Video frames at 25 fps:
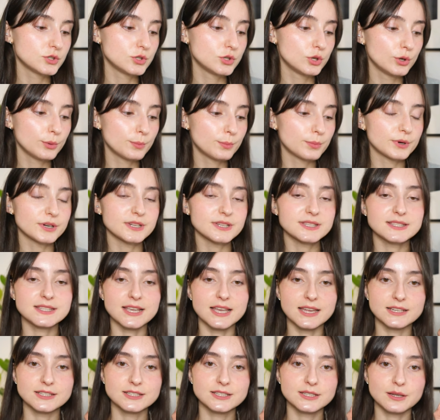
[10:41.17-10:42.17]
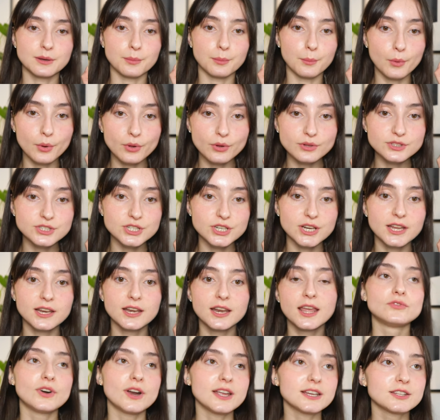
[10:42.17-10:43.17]
2% Emulsion.
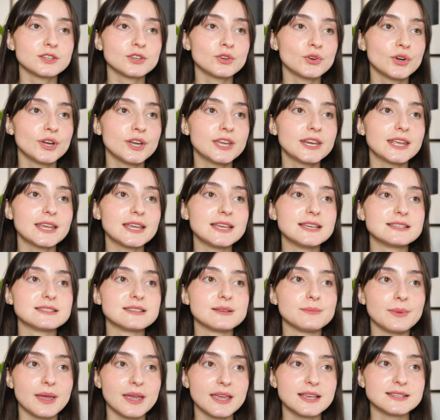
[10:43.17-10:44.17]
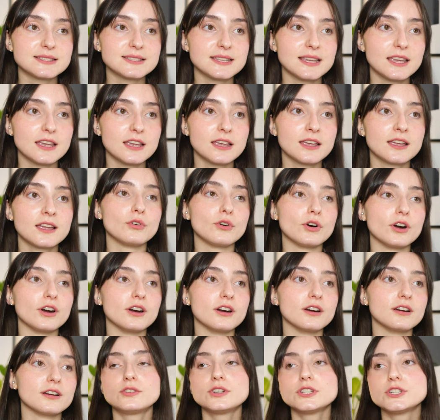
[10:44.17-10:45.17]
Retinoid is amazing
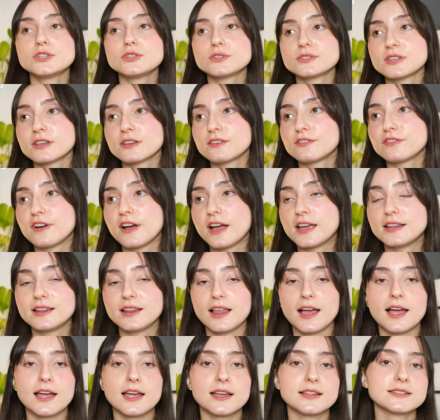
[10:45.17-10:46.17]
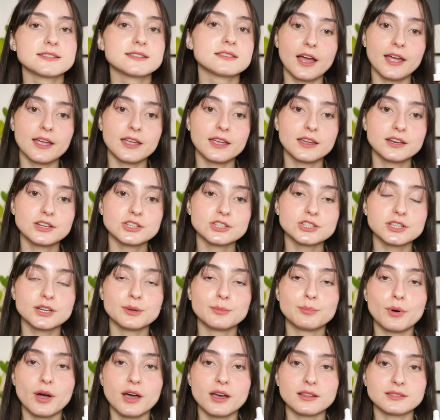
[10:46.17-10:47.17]
for reducing fine lines. I initially
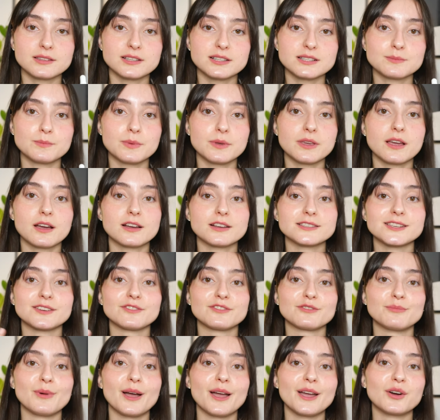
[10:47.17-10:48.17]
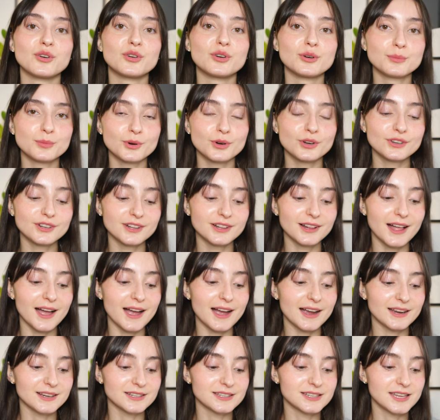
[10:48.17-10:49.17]
bought this because of my hormonal
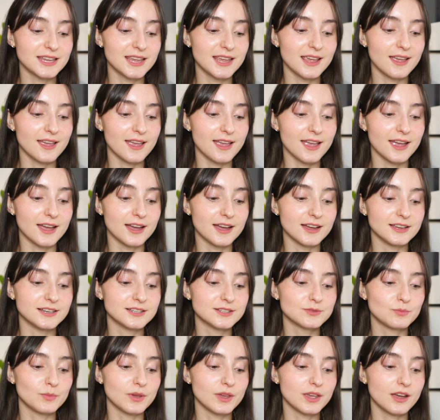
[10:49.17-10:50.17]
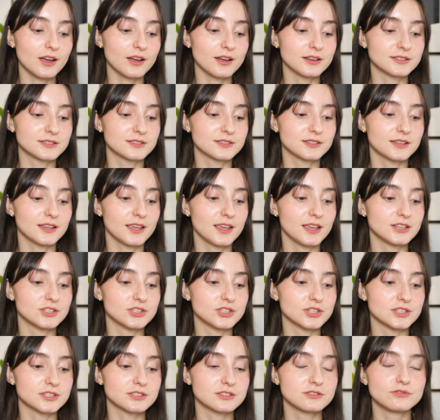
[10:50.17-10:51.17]
acne and because it
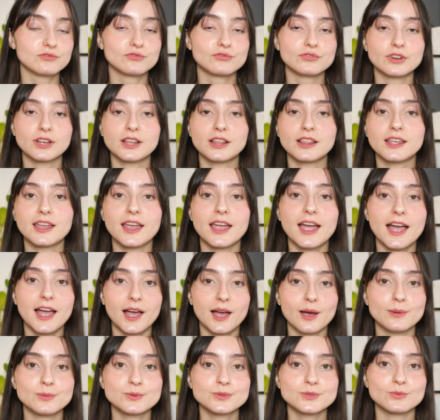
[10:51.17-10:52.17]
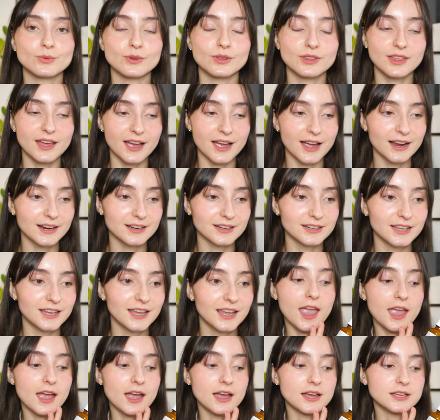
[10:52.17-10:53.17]
just really helps with acne,
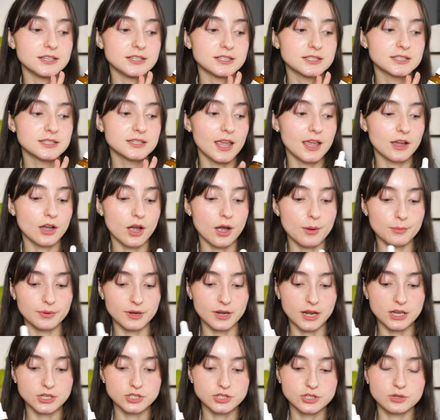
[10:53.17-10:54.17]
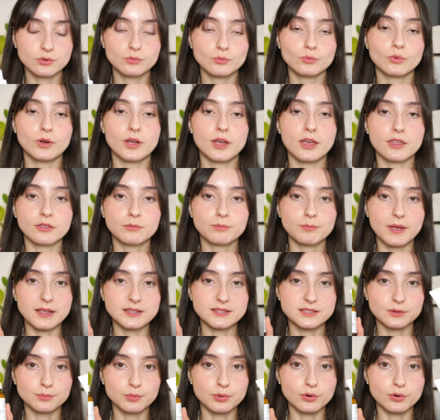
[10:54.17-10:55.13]
and in combination with benzoyl